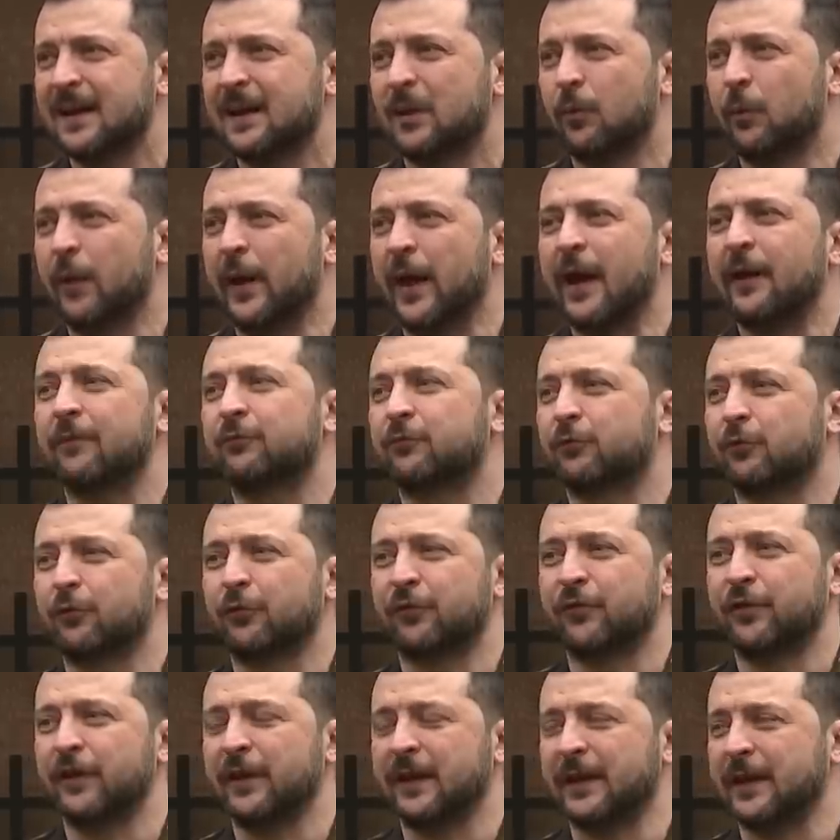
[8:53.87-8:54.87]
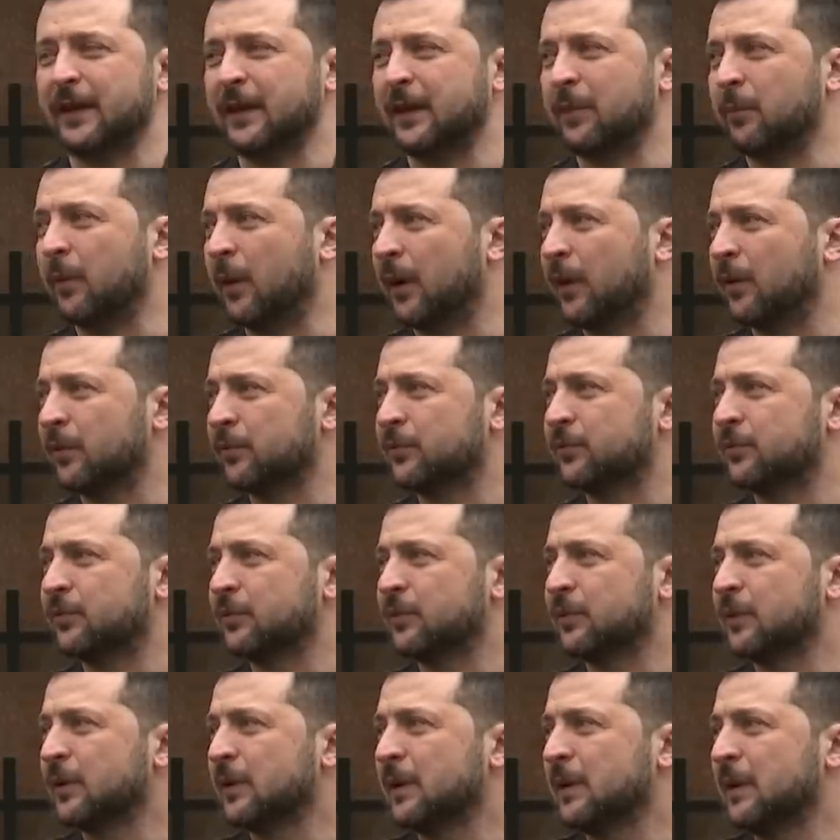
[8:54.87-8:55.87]
We have to think about
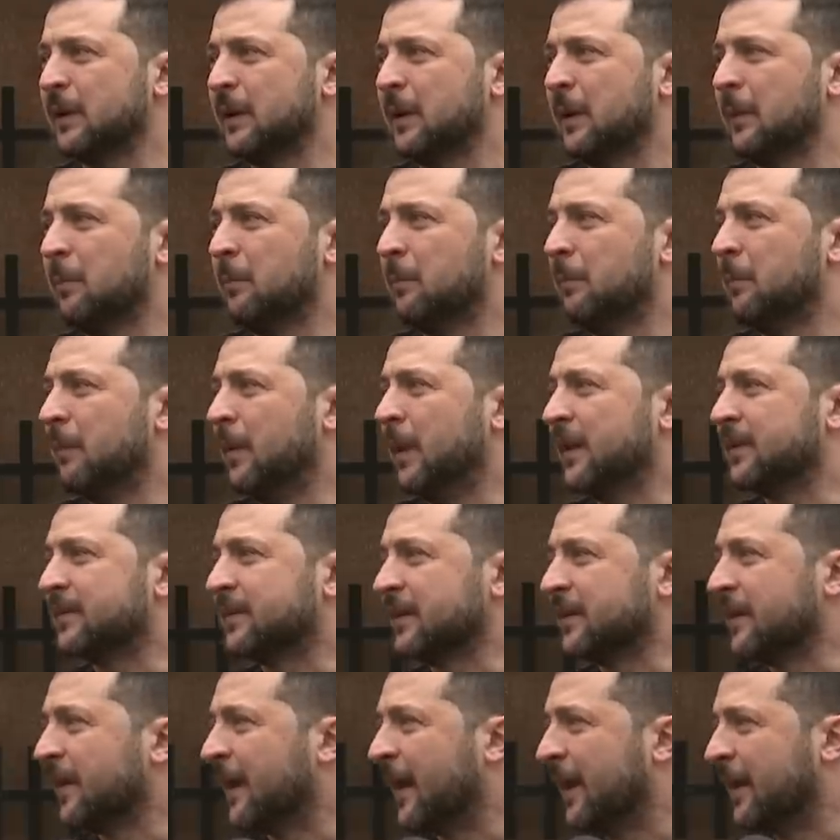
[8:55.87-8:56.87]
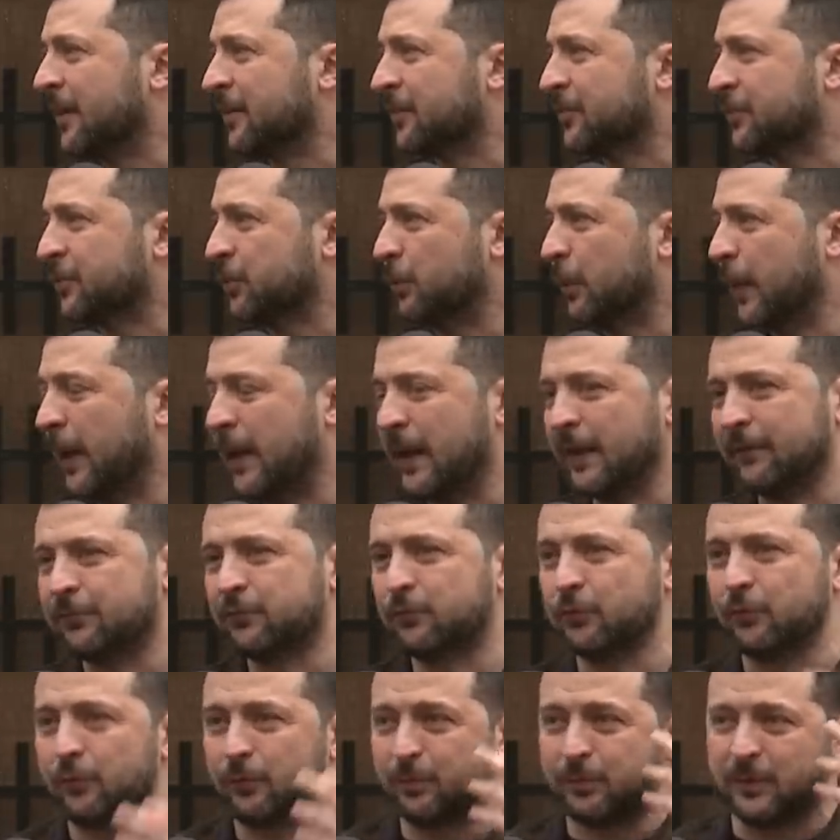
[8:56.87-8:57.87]
mental health. We have
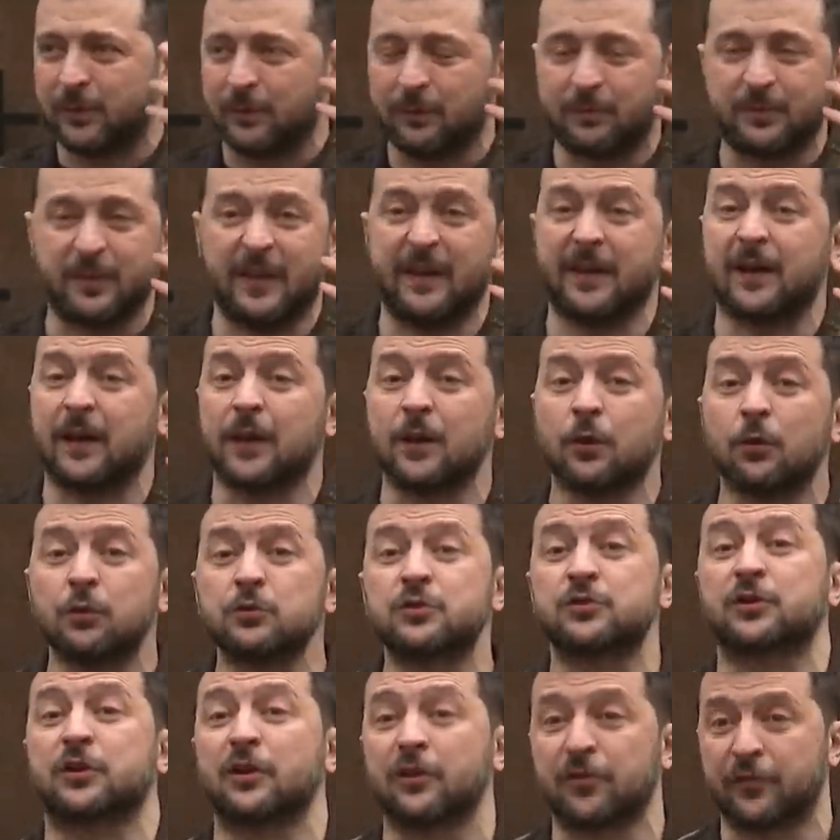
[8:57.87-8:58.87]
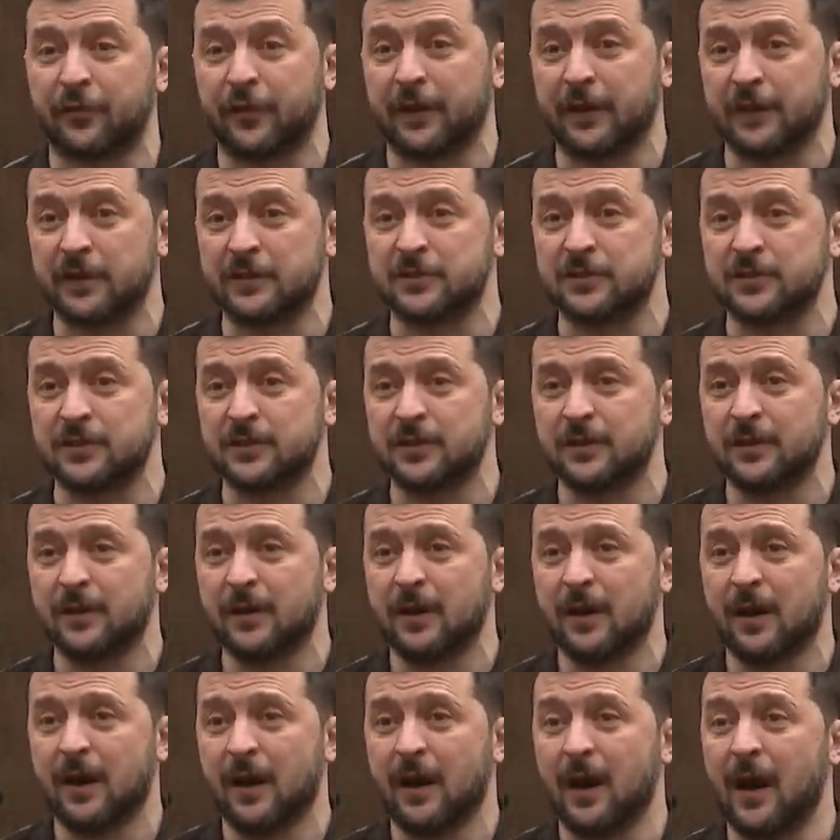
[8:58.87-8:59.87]
to psychological things.
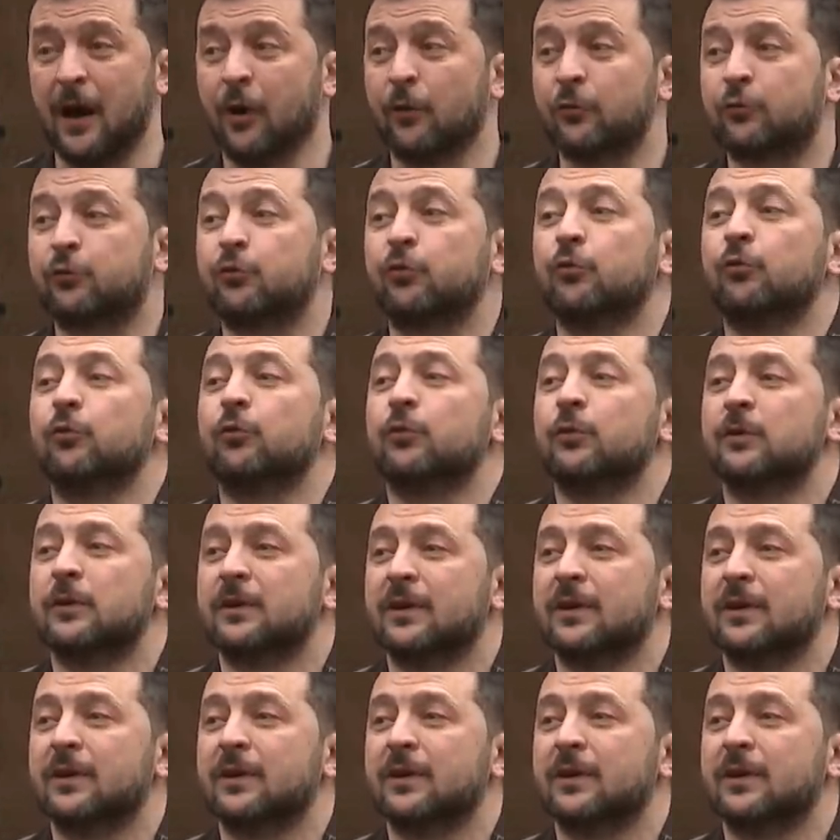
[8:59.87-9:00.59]
How to